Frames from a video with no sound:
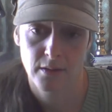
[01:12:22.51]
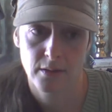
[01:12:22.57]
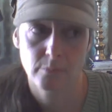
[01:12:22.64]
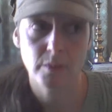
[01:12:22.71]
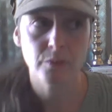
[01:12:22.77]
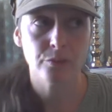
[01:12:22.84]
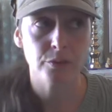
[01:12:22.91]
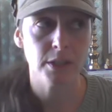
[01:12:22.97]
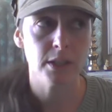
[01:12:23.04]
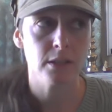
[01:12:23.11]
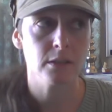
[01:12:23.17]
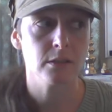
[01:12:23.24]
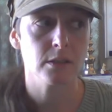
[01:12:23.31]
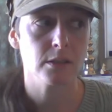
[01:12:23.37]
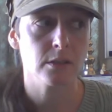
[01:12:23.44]
Be free
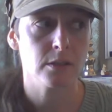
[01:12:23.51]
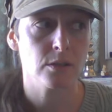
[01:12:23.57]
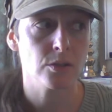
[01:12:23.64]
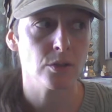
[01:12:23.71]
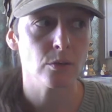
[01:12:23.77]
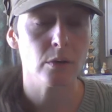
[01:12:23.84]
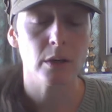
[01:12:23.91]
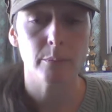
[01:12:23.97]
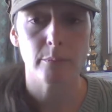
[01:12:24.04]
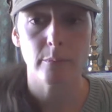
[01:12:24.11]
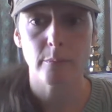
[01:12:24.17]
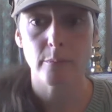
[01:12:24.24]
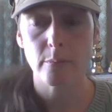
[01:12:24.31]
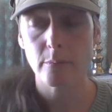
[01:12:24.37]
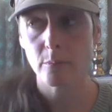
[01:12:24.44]
to just do what
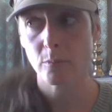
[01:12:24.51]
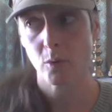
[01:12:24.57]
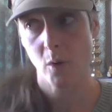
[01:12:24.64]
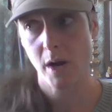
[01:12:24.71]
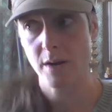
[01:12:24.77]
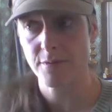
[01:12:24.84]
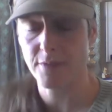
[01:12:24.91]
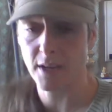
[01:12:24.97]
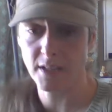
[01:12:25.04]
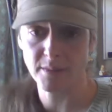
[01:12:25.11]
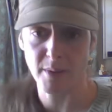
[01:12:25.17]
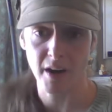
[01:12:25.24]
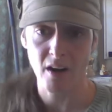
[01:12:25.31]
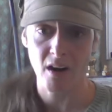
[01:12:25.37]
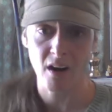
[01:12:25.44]
gratifies
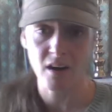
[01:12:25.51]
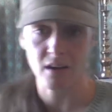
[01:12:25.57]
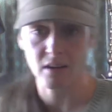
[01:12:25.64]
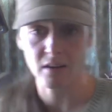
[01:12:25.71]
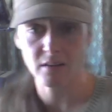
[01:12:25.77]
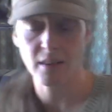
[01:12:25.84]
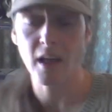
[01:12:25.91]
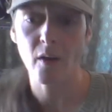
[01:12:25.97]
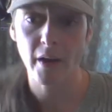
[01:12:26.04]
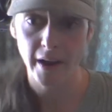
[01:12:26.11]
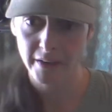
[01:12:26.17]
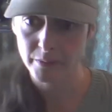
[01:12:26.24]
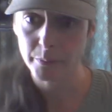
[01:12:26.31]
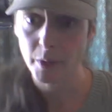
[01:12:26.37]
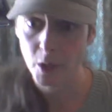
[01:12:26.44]
my heart. Now I
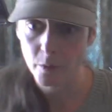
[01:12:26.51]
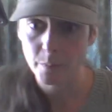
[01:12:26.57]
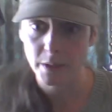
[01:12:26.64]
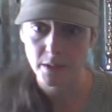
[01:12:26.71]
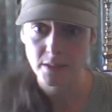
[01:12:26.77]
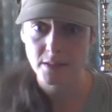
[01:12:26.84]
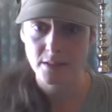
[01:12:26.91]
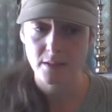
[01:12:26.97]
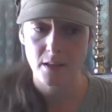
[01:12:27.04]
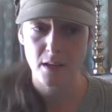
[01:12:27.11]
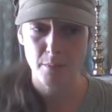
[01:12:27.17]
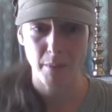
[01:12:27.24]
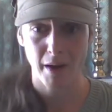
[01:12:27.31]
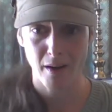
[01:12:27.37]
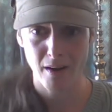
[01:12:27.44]
have purpose
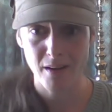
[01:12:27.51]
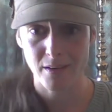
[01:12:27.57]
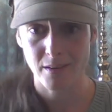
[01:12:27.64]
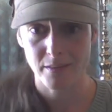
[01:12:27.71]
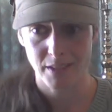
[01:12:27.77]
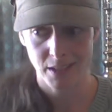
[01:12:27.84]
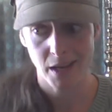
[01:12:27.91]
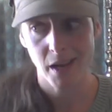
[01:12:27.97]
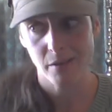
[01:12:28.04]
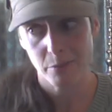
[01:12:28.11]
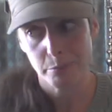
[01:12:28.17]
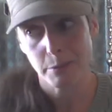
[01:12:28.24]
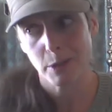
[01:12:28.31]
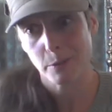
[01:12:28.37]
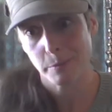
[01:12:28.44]
in my heart. Like I have
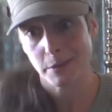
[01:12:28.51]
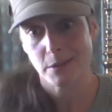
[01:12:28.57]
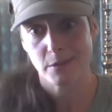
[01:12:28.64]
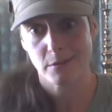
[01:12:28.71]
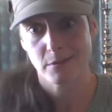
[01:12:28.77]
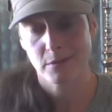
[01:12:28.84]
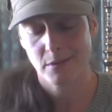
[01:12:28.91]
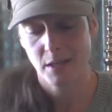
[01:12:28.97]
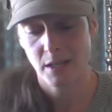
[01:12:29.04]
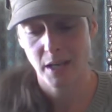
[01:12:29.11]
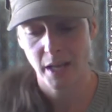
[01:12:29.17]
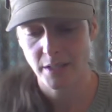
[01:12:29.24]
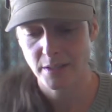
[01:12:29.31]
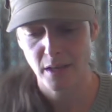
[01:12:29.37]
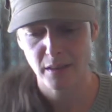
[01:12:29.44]
purpose and it
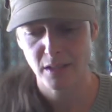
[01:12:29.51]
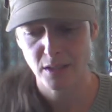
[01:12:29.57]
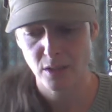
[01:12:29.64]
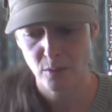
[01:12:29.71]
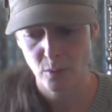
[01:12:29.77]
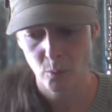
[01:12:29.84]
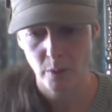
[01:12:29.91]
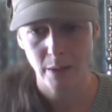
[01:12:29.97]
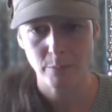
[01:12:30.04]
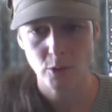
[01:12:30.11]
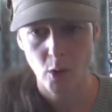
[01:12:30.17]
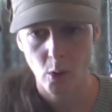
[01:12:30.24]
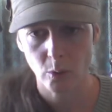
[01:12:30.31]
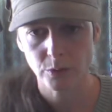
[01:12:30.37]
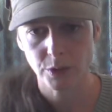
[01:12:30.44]
has nothing to do with what I'm
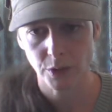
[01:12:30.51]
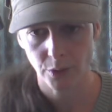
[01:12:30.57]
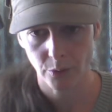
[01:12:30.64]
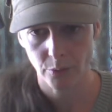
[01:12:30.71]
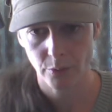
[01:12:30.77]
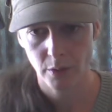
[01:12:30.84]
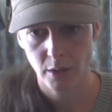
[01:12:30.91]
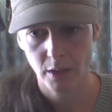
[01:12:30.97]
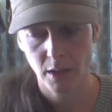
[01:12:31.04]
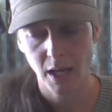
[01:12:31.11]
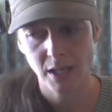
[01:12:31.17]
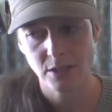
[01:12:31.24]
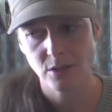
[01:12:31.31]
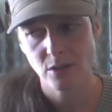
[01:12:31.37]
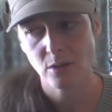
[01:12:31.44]
told to do. It
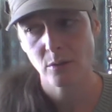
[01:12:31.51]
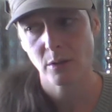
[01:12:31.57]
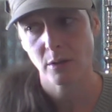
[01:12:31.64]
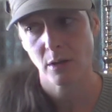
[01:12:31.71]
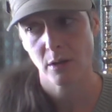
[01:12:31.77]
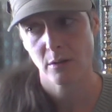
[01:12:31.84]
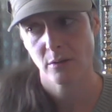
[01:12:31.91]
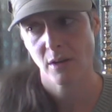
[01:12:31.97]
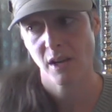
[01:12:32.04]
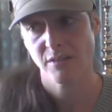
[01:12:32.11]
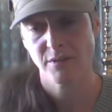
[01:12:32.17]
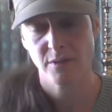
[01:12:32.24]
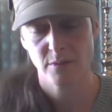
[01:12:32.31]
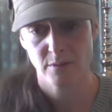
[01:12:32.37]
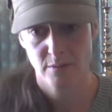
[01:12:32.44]
has to do with
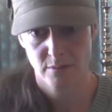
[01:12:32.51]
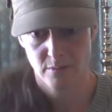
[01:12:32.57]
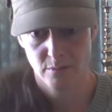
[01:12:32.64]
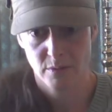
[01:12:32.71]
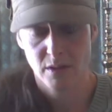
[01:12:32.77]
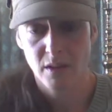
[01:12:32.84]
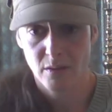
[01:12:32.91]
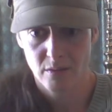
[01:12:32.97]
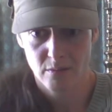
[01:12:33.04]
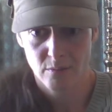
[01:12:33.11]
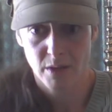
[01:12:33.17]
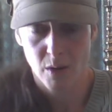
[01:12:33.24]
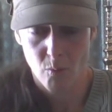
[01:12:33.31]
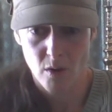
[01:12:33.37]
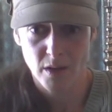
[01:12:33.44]
right. with
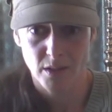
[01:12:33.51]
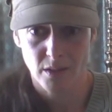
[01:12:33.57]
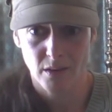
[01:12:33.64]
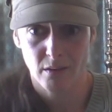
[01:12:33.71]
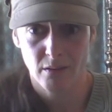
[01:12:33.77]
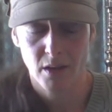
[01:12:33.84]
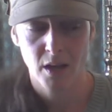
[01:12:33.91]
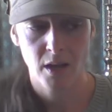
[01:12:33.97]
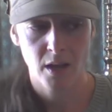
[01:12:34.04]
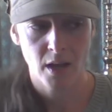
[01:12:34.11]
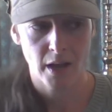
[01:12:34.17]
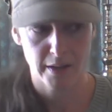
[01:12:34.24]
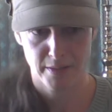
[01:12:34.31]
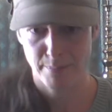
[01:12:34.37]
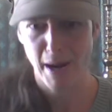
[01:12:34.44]
what I want to do.
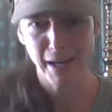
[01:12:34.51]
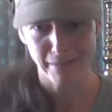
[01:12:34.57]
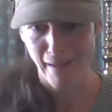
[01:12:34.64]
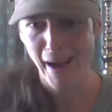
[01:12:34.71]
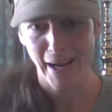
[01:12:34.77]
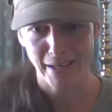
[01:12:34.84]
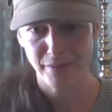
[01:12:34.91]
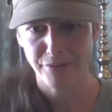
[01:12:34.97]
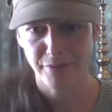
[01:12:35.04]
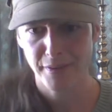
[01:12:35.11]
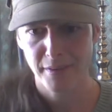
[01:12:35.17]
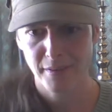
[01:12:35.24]
It's my life.